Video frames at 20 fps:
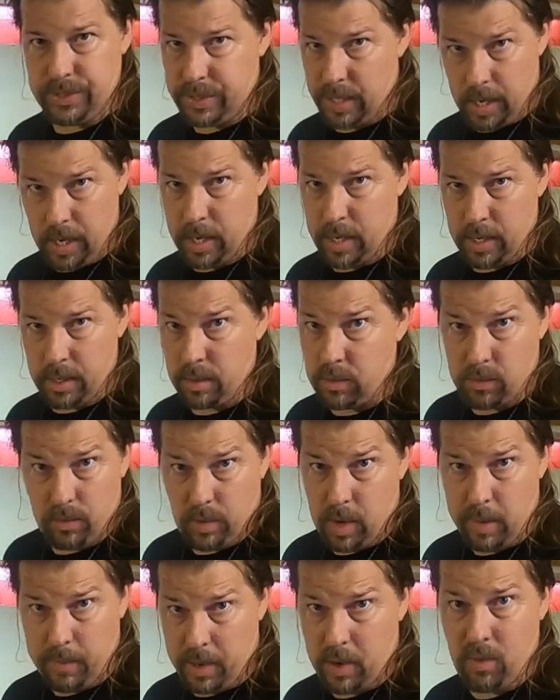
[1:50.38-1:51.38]
Duh,
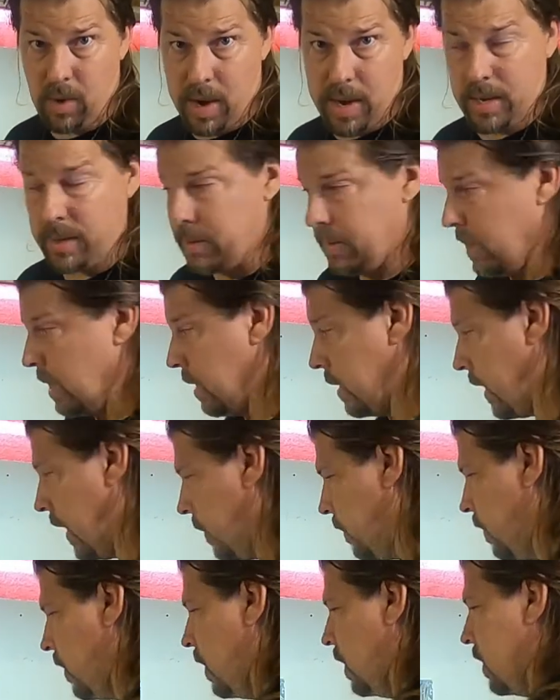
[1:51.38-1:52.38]
am I right? Okay,
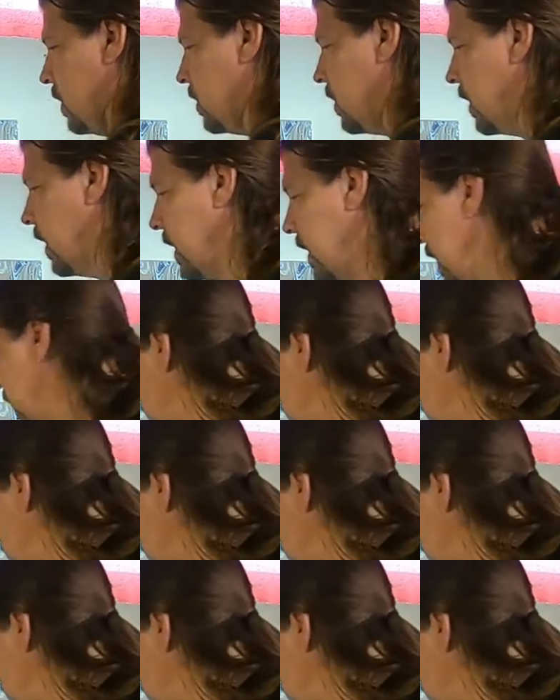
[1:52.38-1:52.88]
so you